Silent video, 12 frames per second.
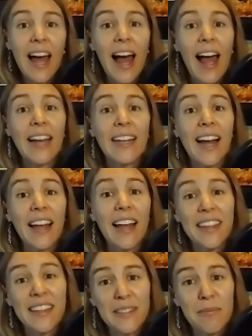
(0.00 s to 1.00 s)
And I
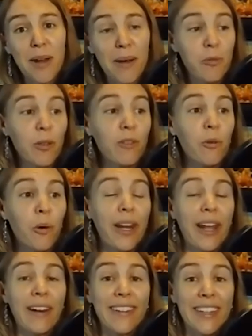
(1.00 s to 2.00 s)
think sometimes we avoid
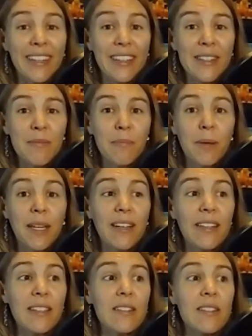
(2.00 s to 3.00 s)
analytics
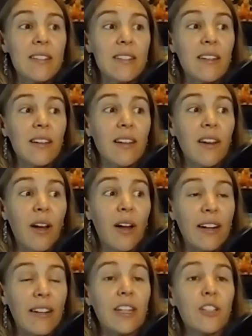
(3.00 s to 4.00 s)
because
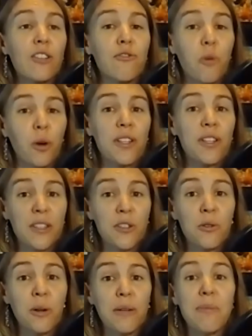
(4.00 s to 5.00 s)
analytics force us
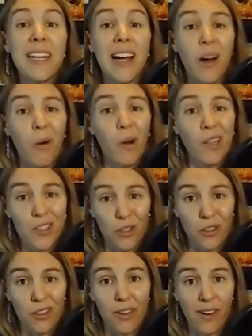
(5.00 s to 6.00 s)
to admit how
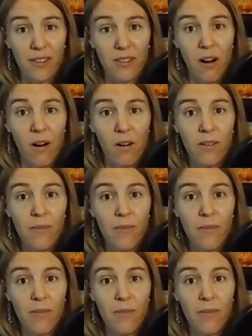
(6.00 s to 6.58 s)
uncertain things are.